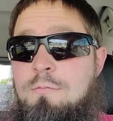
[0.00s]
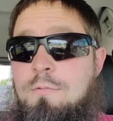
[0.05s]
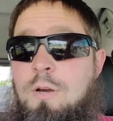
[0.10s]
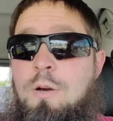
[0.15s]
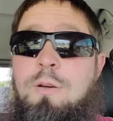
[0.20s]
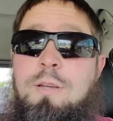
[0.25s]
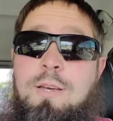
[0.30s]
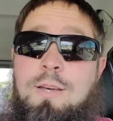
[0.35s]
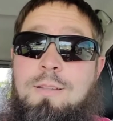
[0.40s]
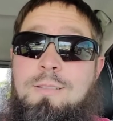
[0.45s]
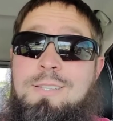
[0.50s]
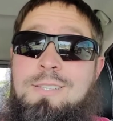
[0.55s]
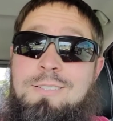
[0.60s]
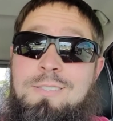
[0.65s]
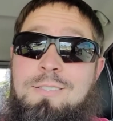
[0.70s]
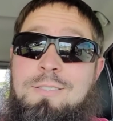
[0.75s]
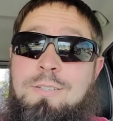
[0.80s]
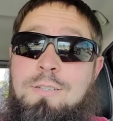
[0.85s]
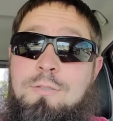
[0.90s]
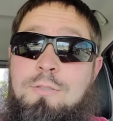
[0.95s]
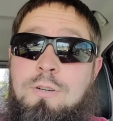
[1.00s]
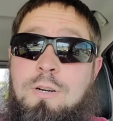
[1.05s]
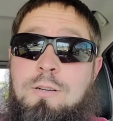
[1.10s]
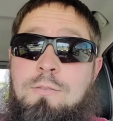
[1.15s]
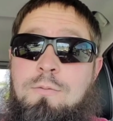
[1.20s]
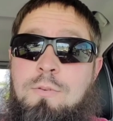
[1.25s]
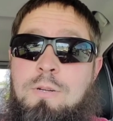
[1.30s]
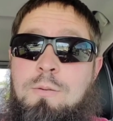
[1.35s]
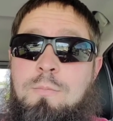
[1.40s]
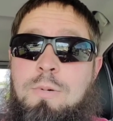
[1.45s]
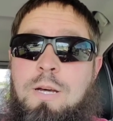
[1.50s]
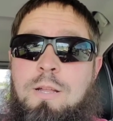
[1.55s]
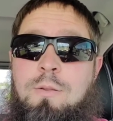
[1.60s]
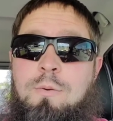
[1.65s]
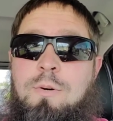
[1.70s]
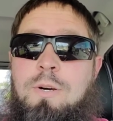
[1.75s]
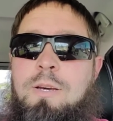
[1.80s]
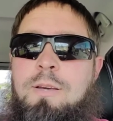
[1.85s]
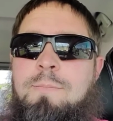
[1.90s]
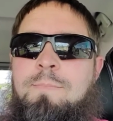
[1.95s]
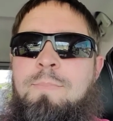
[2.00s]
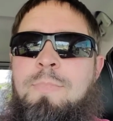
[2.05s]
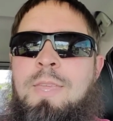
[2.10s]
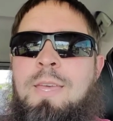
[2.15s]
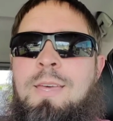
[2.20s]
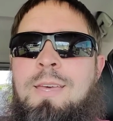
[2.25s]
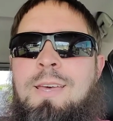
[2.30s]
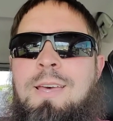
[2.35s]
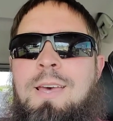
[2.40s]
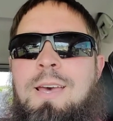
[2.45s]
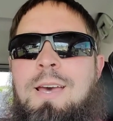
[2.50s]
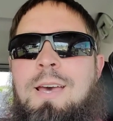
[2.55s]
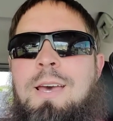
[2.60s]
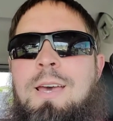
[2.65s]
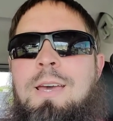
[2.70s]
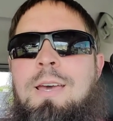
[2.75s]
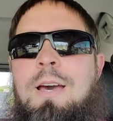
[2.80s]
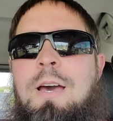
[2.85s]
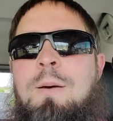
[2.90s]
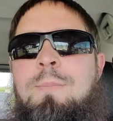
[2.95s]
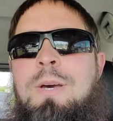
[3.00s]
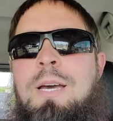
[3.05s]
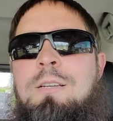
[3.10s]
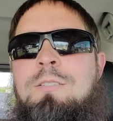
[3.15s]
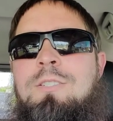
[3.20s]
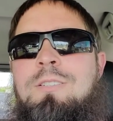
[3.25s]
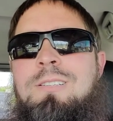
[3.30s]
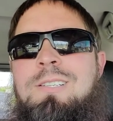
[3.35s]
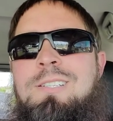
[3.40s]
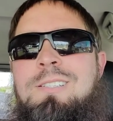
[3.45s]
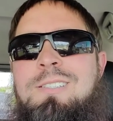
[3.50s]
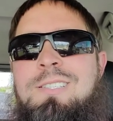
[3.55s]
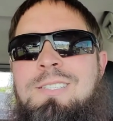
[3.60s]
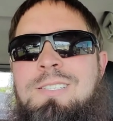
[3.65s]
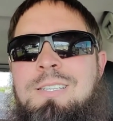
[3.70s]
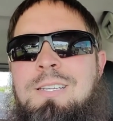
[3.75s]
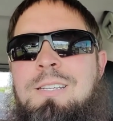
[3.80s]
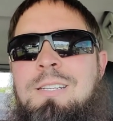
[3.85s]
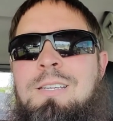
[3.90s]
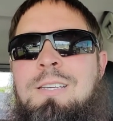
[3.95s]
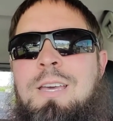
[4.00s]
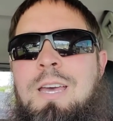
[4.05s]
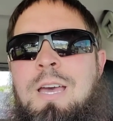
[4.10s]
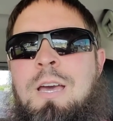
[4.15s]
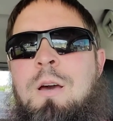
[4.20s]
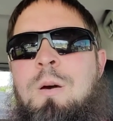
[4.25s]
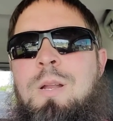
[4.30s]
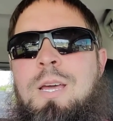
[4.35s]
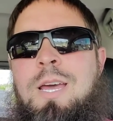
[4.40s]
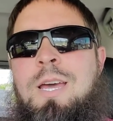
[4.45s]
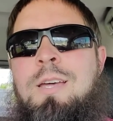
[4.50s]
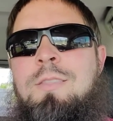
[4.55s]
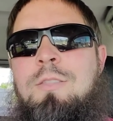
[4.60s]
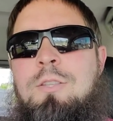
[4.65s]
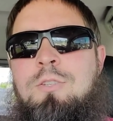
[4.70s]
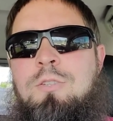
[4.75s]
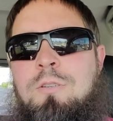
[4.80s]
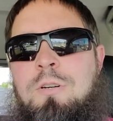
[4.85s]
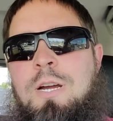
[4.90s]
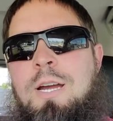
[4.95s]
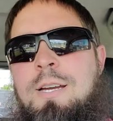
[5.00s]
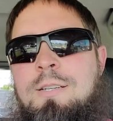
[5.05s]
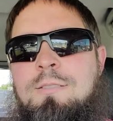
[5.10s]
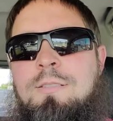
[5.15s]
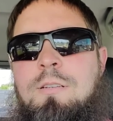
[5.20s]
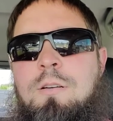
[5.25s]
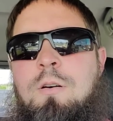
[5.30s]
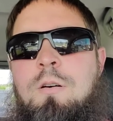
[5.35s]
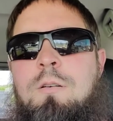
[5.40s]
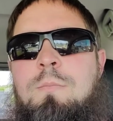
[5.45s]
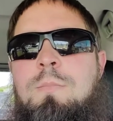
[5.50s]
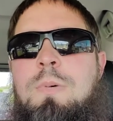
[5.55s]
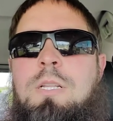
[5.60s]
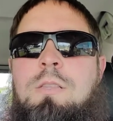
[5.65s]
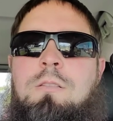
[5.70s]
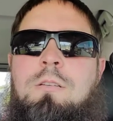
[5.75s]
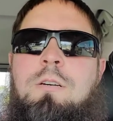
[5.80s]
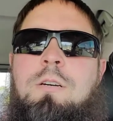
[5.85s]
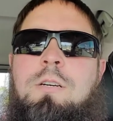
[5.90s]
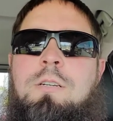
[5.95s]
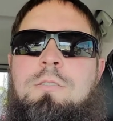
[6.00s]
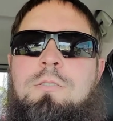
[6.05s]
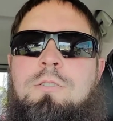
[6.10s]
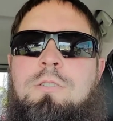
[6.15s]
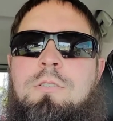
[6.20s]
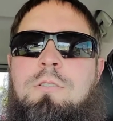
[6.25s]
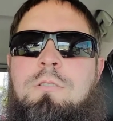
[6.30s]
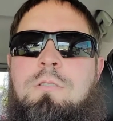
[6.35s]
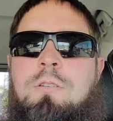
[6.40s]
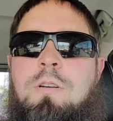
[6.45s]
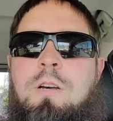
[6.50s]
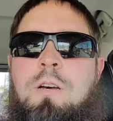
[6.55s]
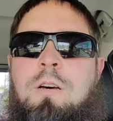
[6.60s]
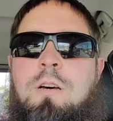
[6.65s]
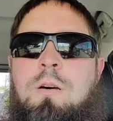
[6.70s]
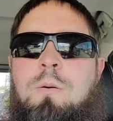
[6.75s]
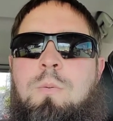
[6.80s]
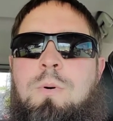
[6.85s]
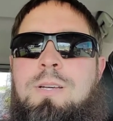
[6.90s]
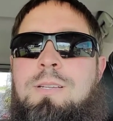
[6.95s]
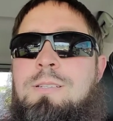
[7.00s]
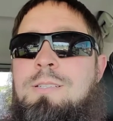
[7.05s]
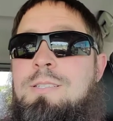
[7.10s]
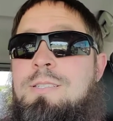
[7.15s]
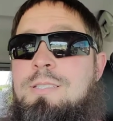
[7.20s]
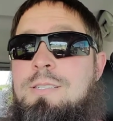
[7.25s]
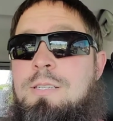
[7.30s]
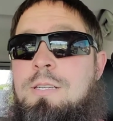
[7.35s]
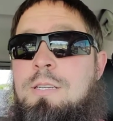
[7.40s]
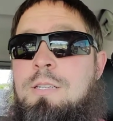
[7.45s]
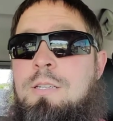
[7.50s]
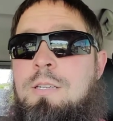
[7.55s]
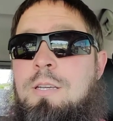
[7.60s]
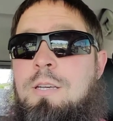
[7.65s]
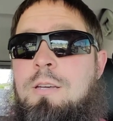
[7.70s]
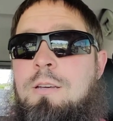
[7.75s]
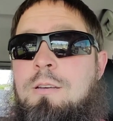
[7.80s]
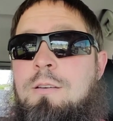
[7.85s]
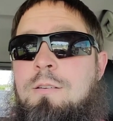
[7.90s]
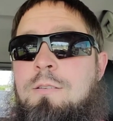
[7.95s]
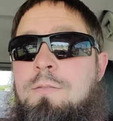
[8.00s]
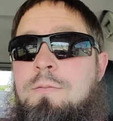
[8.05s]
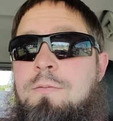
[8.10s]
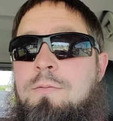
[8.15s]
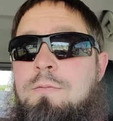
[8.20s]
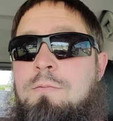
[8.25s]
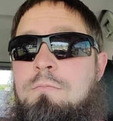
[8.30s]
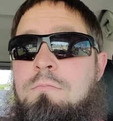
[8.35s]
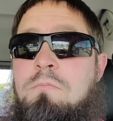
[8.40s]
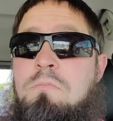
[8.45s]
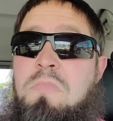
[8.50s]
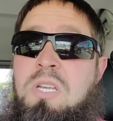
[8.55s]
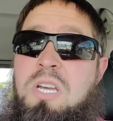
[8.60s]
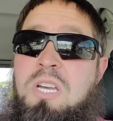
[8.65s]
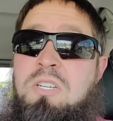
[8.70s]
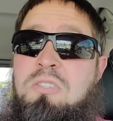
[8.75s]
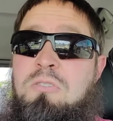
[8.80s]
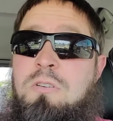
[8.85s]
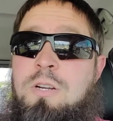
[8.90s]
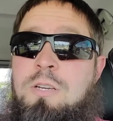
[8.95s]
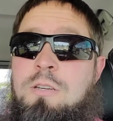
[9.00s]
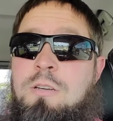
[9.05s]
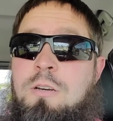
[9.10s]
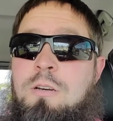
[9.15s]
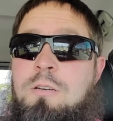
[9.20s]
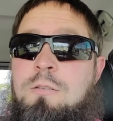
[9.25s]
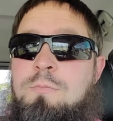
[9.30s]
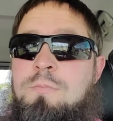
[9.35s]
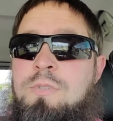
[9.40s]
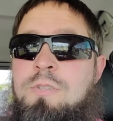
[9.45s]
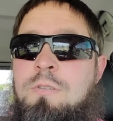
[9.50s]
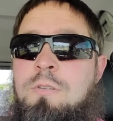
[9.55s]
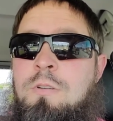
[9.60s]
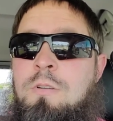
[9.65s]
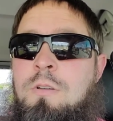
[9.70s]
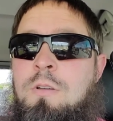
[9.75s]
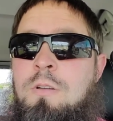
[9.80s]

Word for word: Oh yeah, and this is the Train Freak, by the way. Hey, I'm actually sitting out at the tracks on my lunch, waiting to see if a train comes.